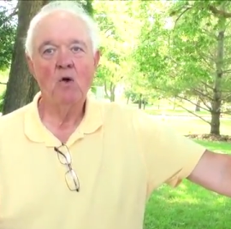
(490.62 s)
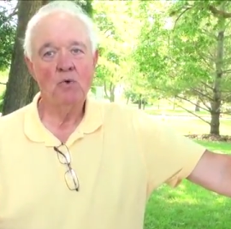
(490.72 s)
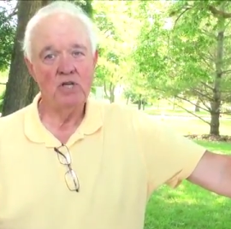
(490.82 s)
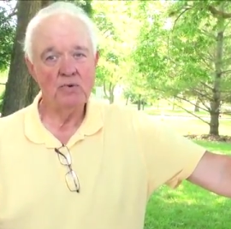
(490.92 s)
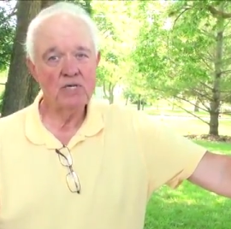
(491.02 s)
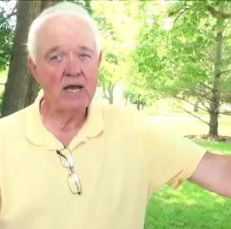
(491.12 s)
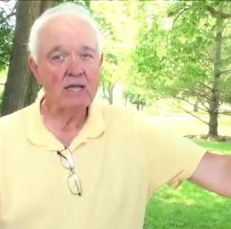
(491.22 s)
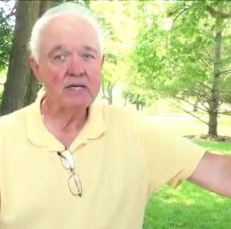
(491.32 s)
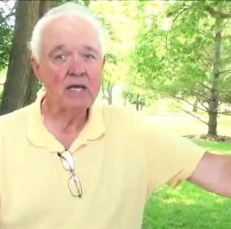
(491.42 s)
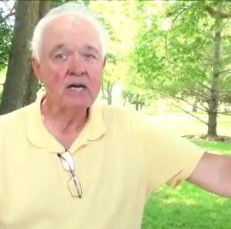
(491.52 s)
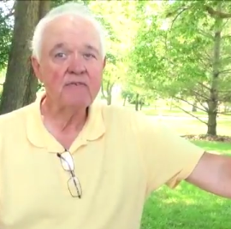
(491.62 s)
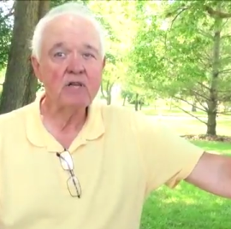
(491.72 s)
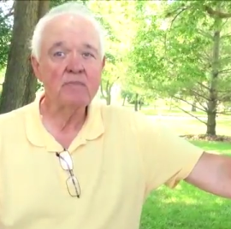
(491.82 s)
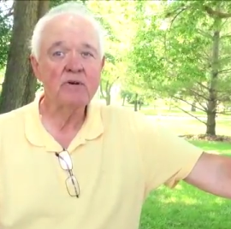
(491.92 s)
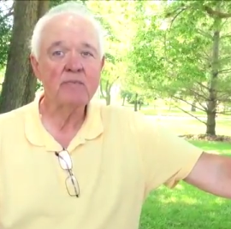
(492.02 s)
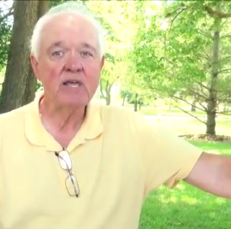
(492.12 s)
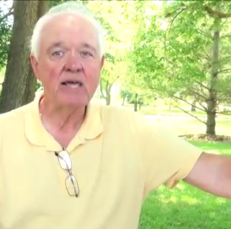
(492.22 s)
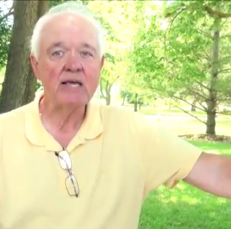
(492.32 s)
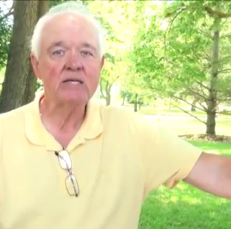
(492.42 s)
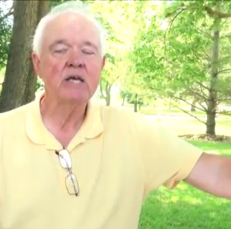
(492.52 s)
When you recycle a ton of aluminum
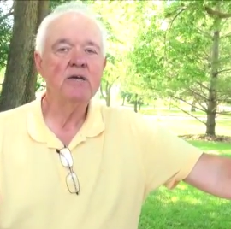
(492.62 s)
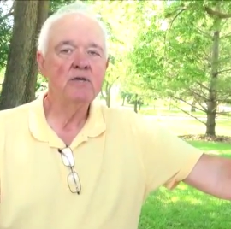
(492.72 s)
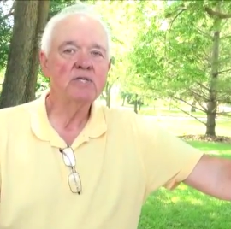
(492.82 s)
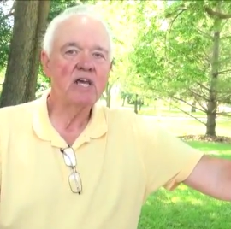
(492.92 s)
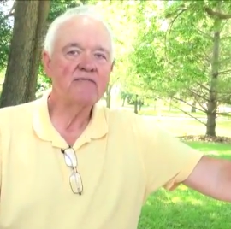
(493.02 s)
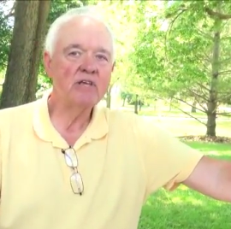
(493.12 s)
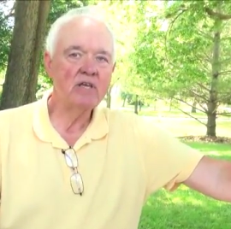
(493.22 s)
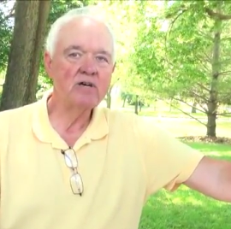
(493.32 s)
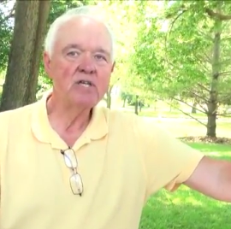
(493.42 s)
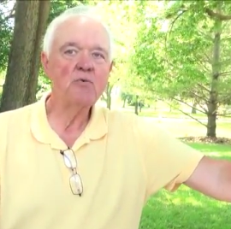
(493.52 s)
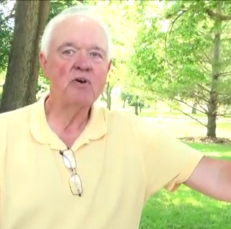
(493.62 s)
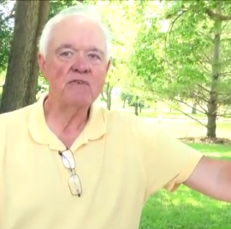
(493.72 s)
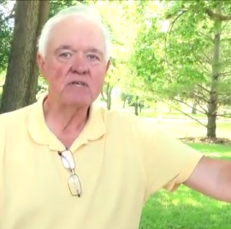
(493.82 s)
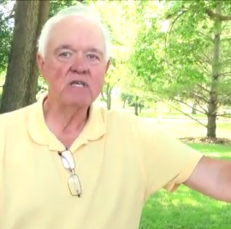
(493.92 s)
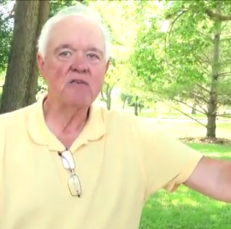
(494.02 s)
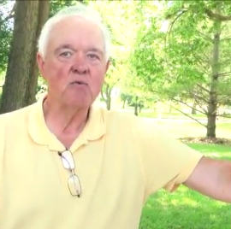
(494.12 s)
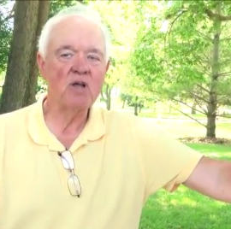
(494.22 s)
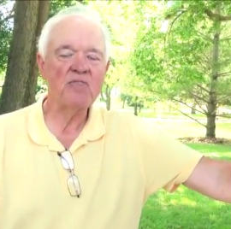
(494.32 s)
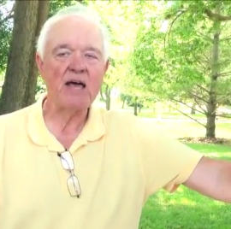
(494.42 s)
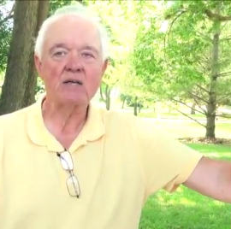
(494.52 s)
cans, you save the energy equivalency of
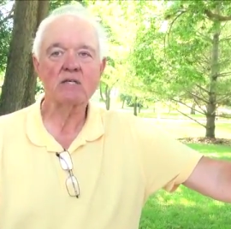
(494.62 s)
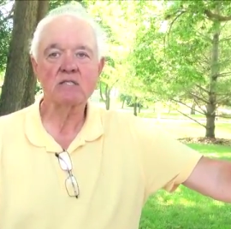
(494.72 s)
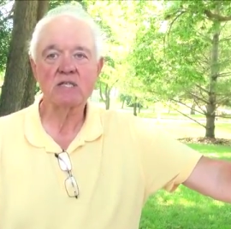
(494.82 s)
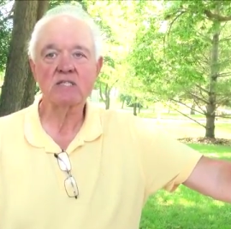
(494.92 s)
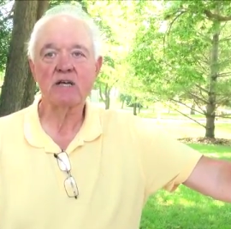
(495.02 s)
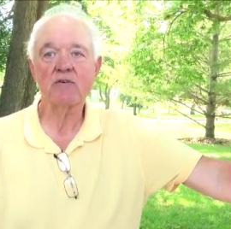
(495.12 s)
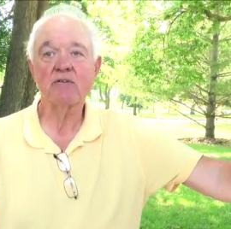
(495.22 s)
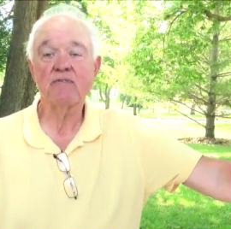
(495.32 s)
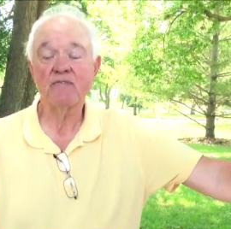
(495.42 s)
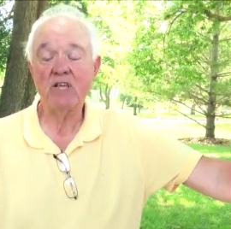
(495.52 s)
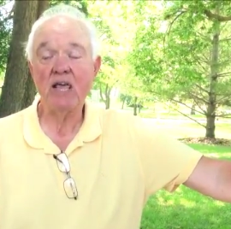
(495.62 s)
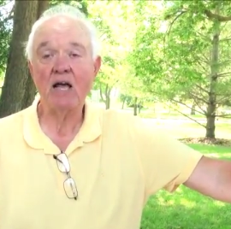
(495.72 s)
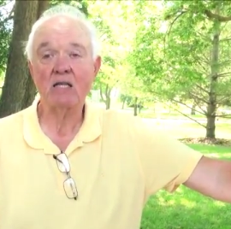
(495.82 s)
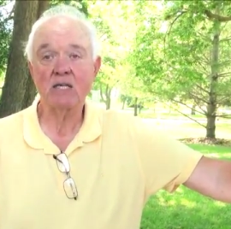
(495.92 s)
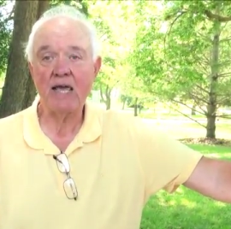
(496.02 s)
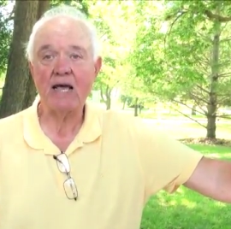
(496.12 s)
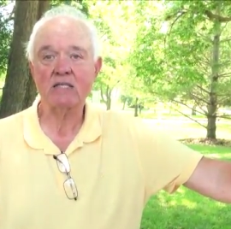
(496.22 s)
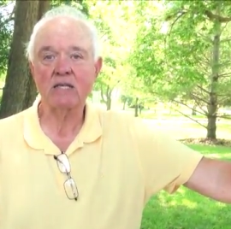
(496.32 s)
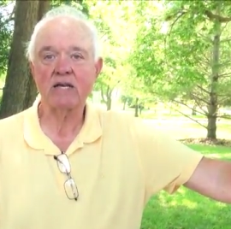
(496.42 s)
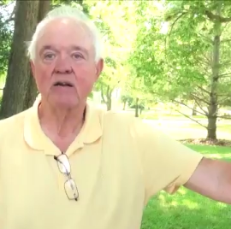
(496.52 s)
1,650 gallons of
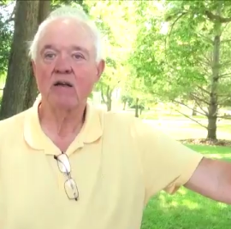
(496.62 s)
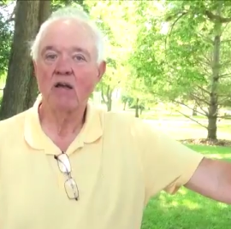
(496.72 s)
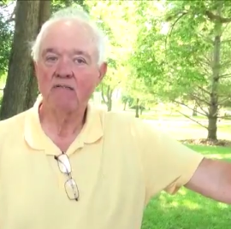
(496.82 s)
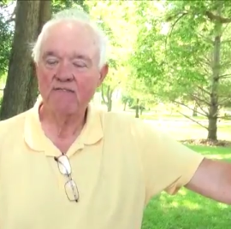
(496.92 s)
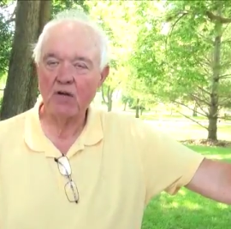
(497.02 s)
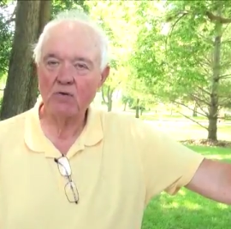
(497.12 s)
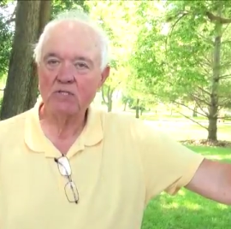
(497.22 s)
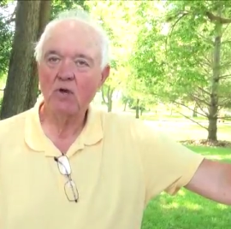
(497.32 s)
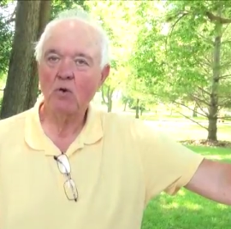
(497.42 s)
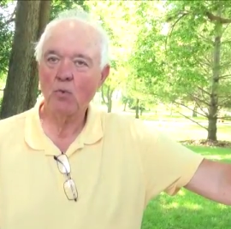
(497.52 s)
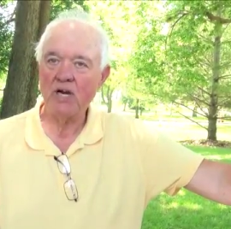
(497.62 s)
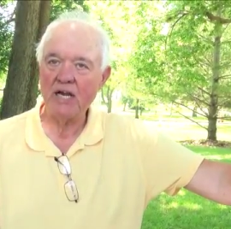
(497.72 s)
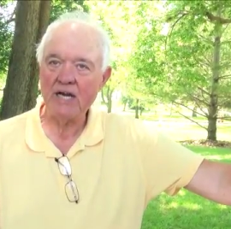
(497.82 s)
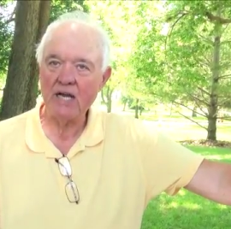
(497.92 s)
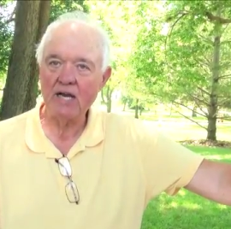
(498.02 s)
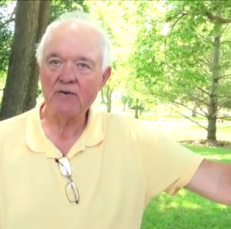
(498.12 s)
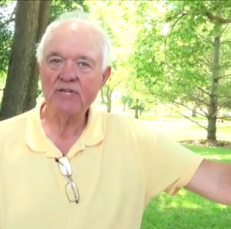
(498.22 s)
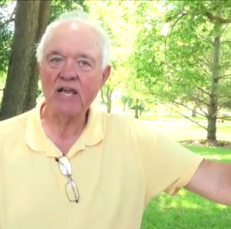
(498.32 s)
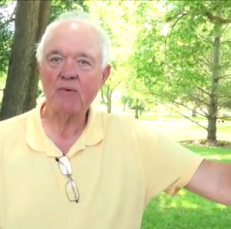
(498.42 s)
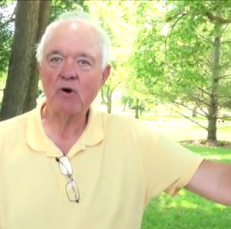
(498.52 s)
gasoline. Folks, we need to
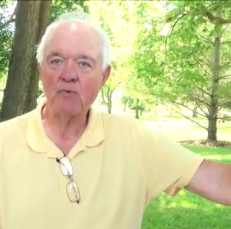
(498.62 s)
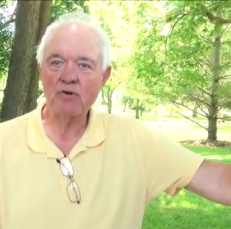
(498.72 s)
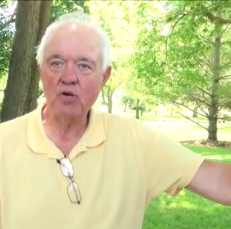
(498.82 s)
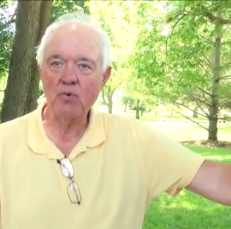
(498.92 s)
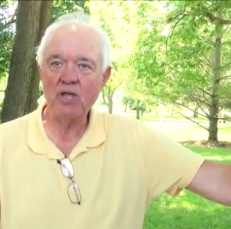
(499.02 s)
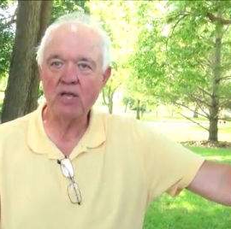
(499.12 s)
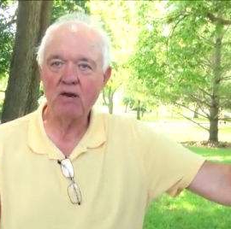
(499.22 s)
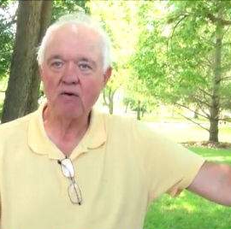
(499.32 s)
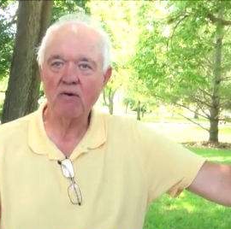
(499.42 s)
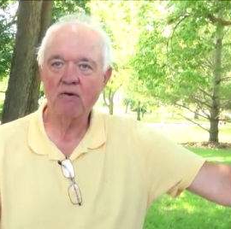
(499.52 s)
understand what we're doing here.